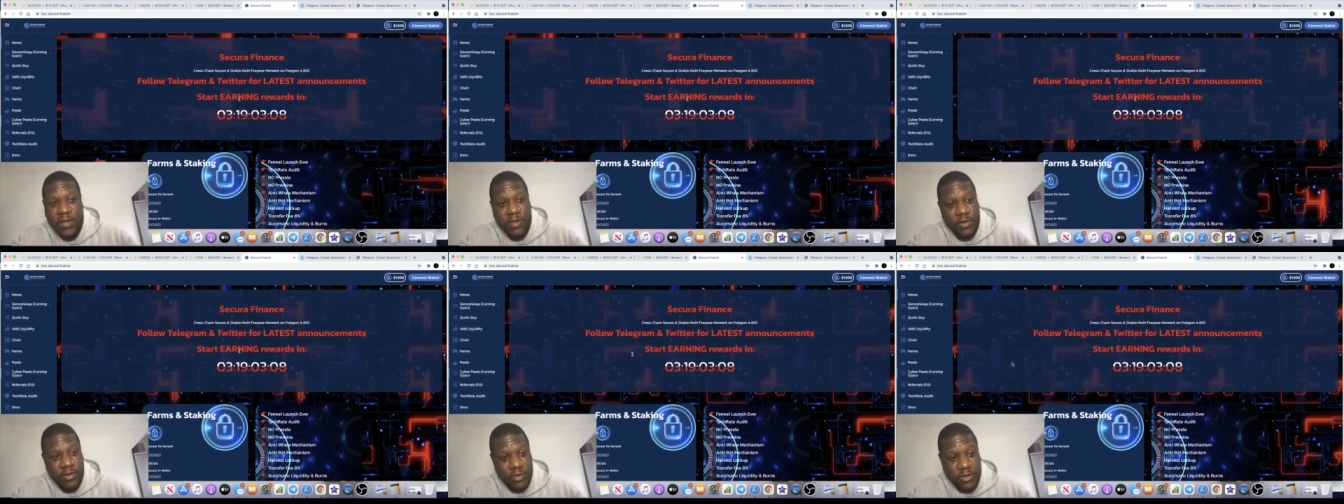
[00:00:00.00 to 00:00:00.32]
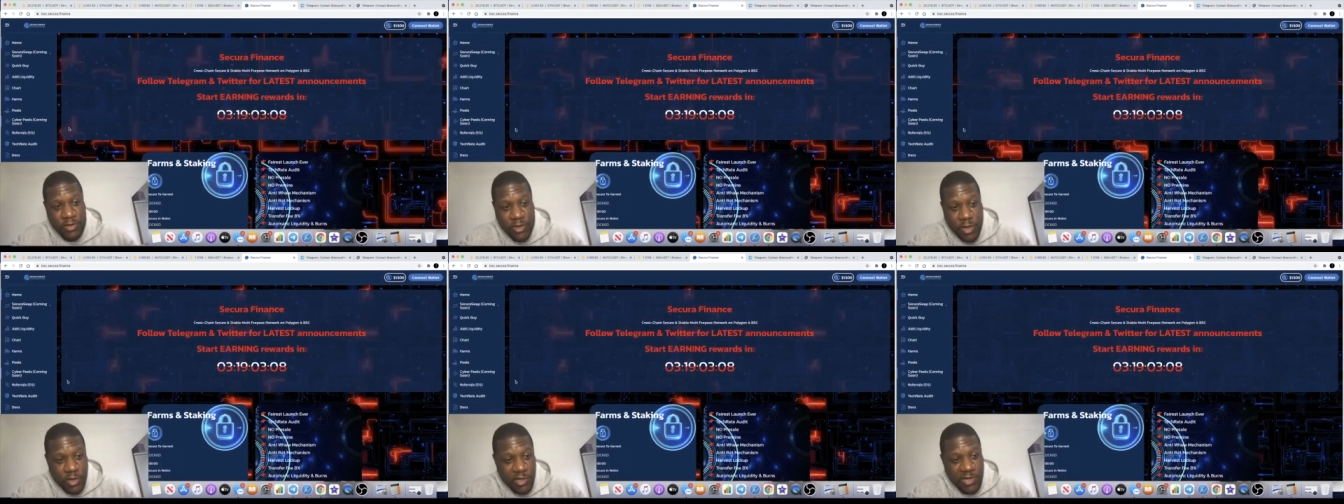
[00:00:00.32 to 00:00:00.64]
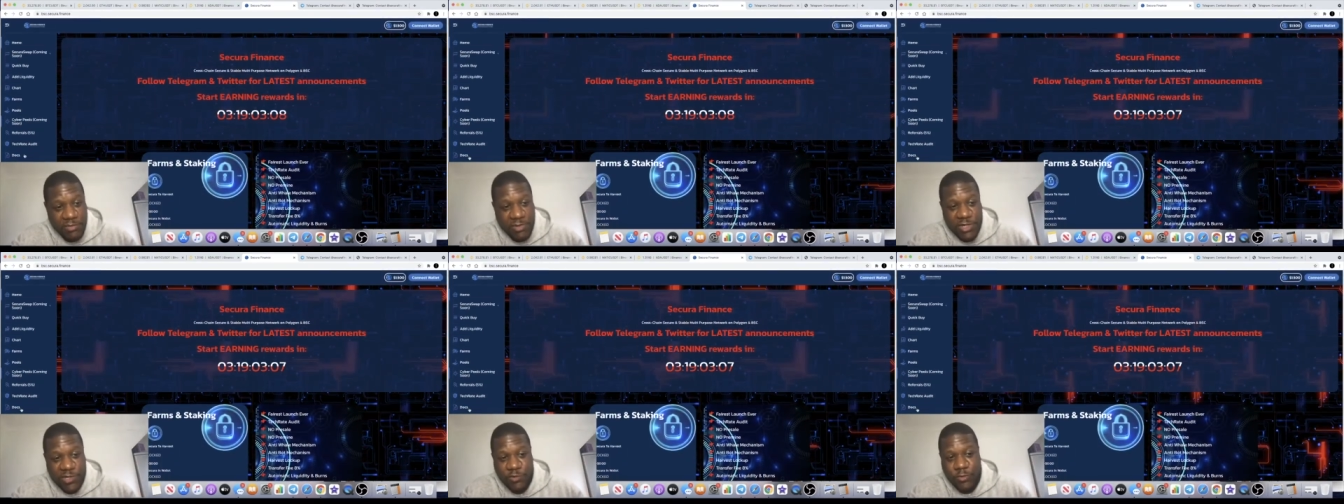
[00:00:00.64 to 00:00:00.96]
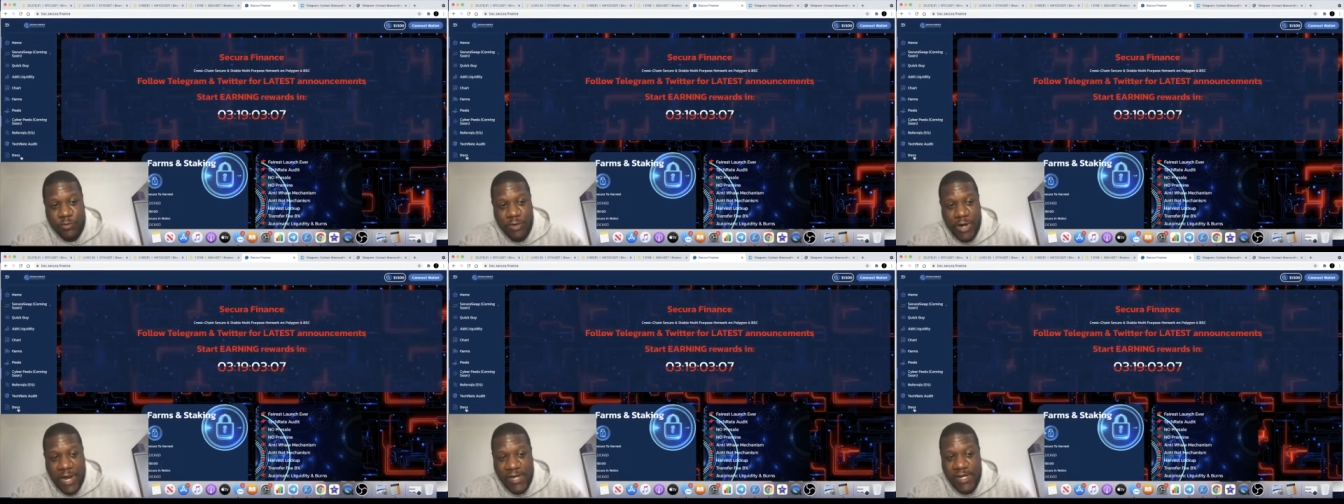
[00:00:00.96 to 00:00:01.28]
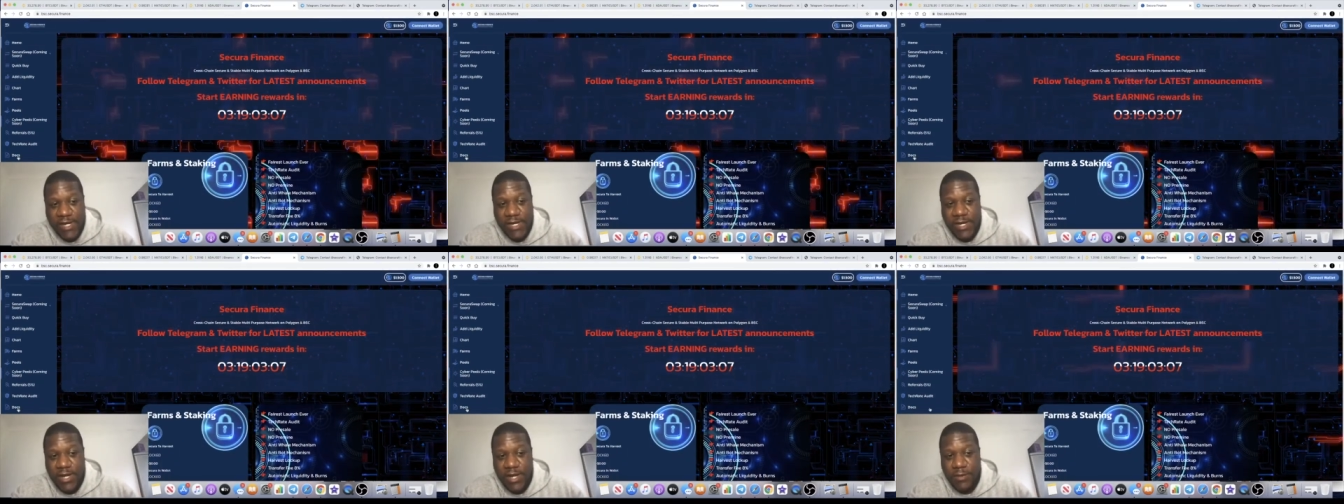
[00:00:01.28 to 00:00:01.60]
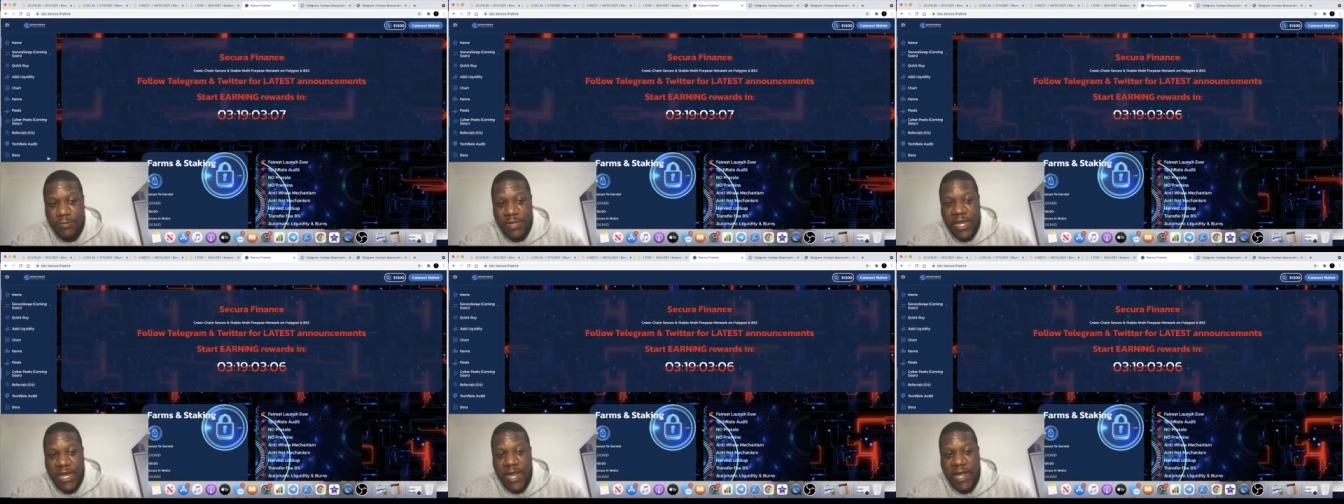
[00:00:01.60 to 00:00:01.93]
the documents all added
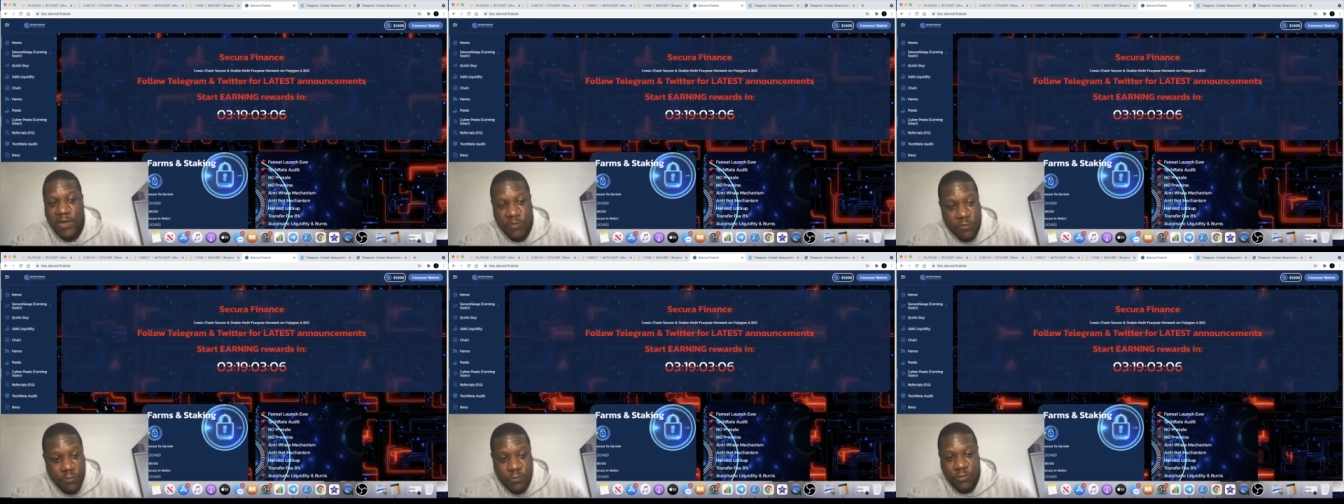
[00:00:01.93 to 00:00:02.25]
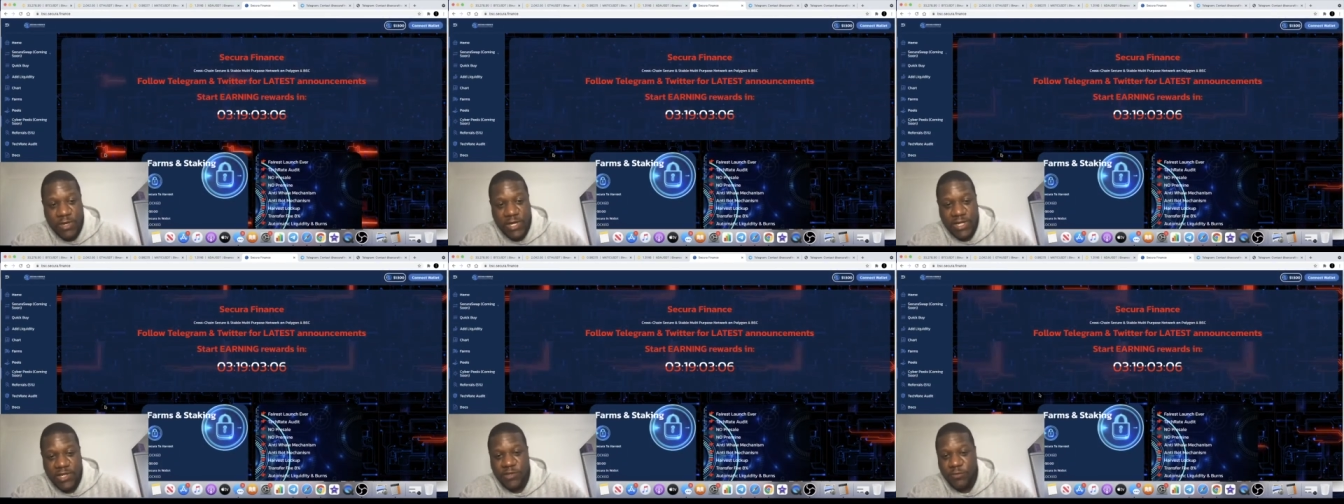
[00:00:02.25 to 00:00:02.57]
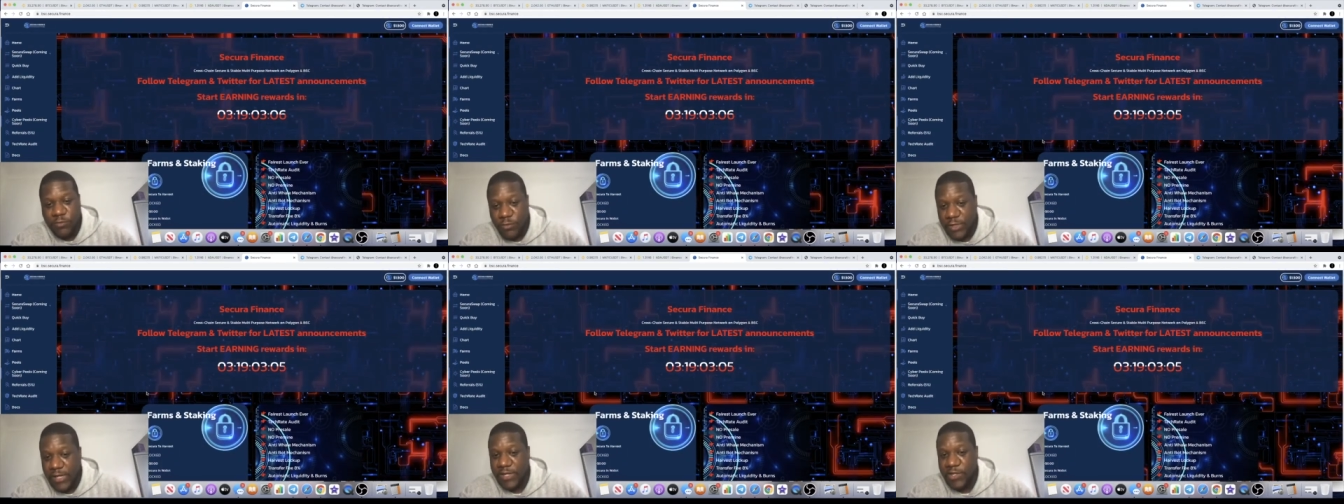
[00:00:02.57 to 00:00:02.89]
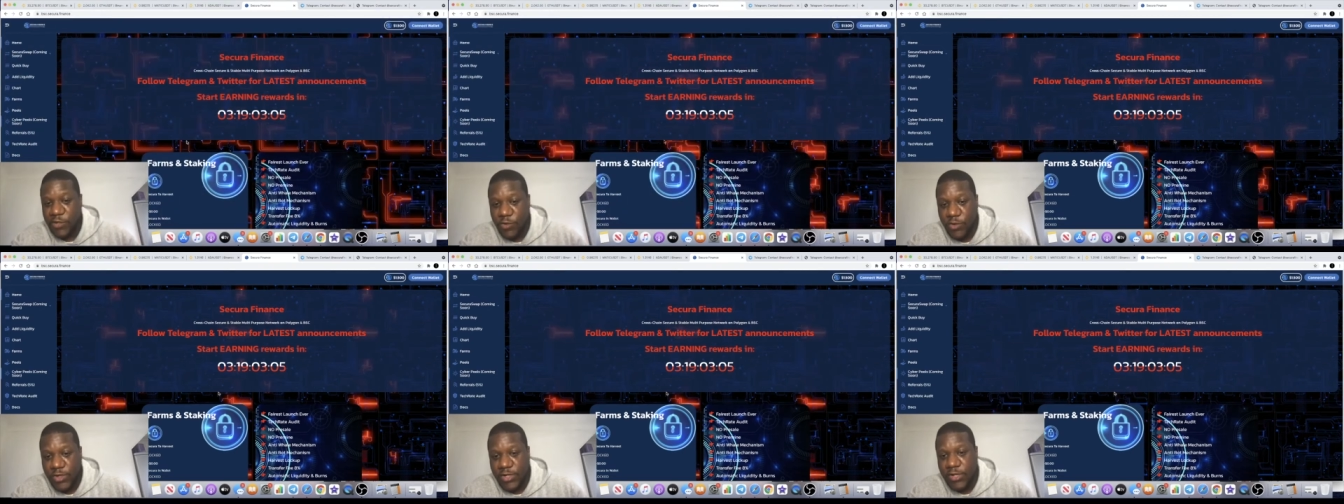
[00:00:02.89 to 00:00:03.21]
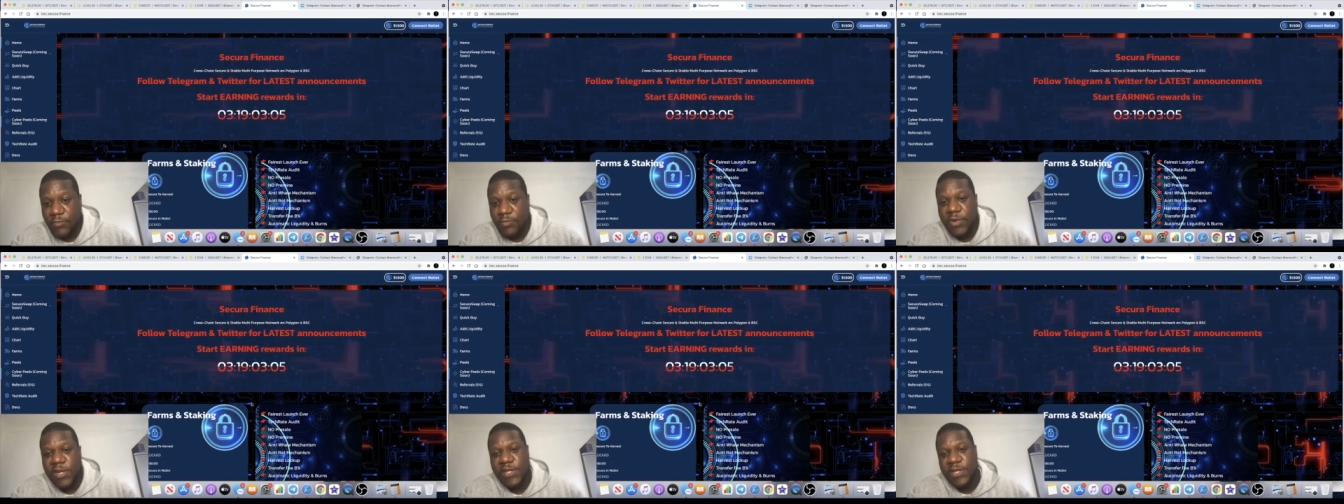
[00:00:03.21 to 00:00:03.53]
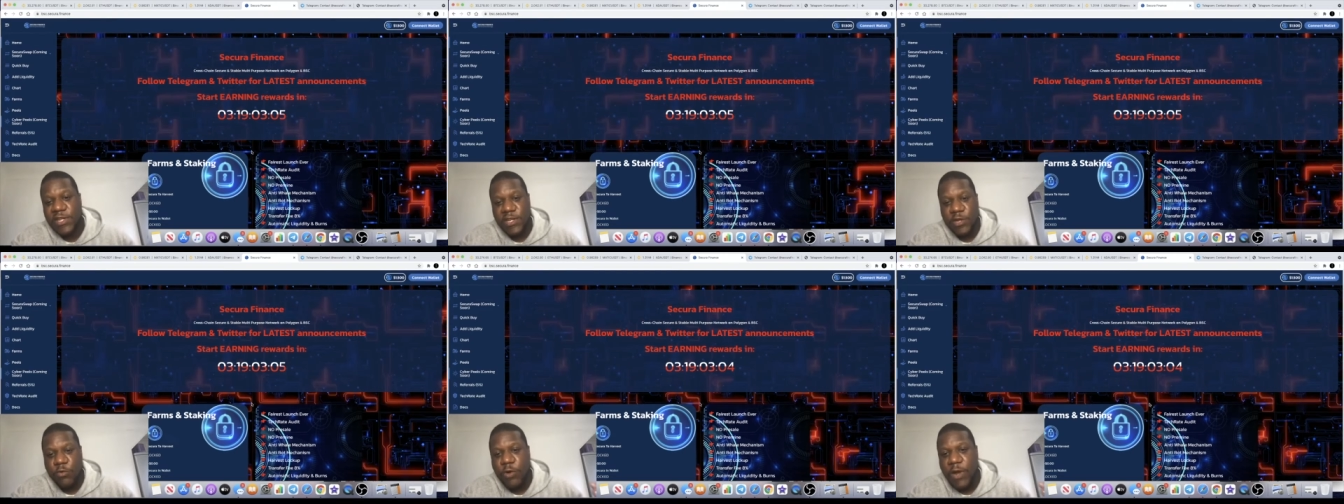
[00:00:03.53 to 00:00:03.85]
up they had audits all that sort of stuff but it
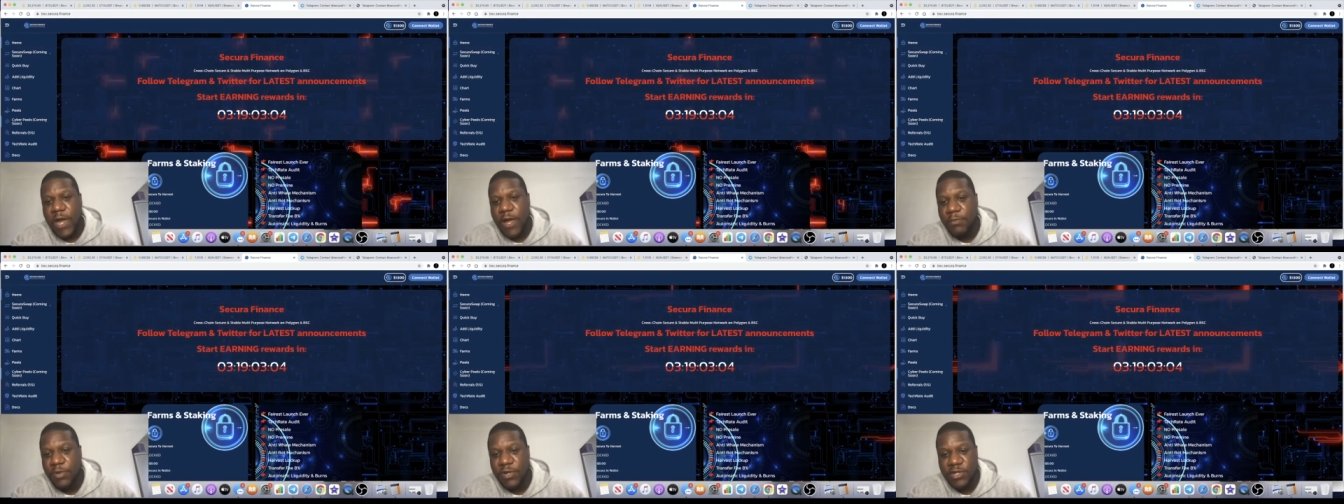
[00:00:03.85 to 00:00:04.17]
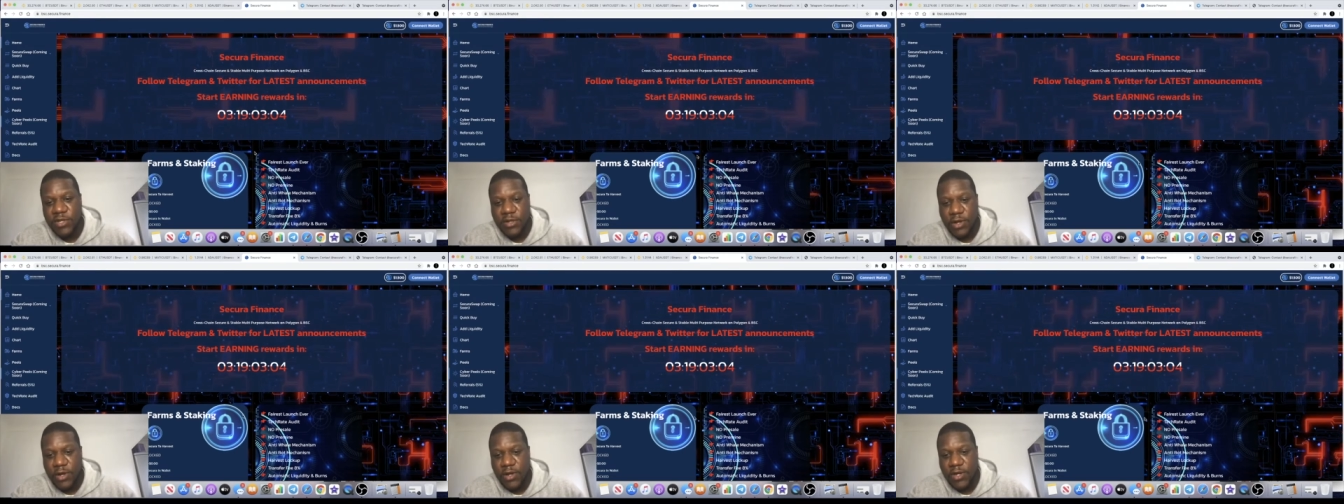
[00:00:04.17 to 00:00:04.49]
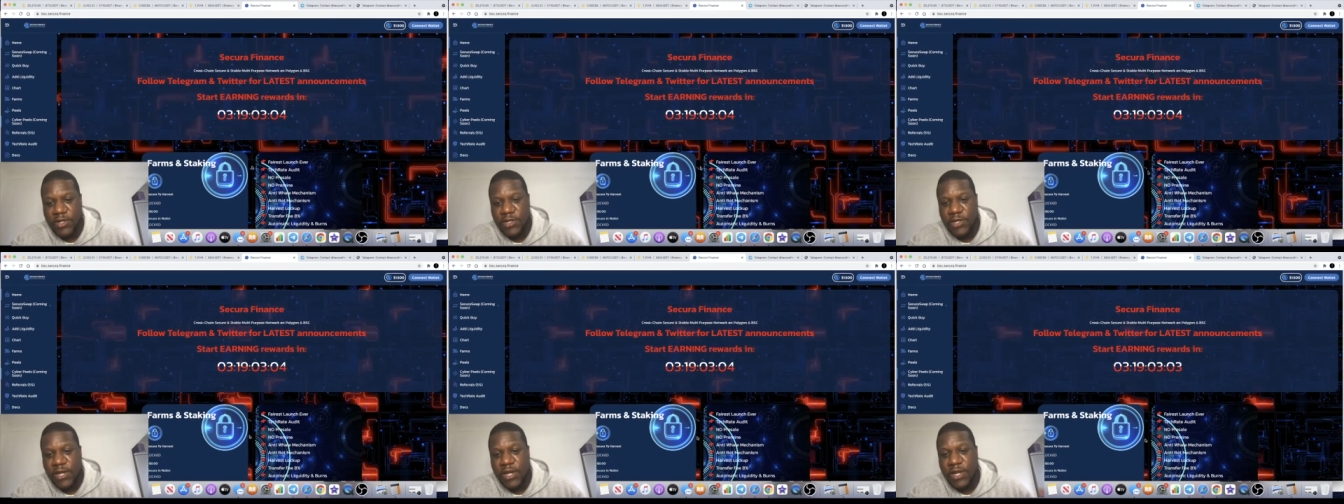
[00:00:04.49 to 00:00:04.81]
still happens guys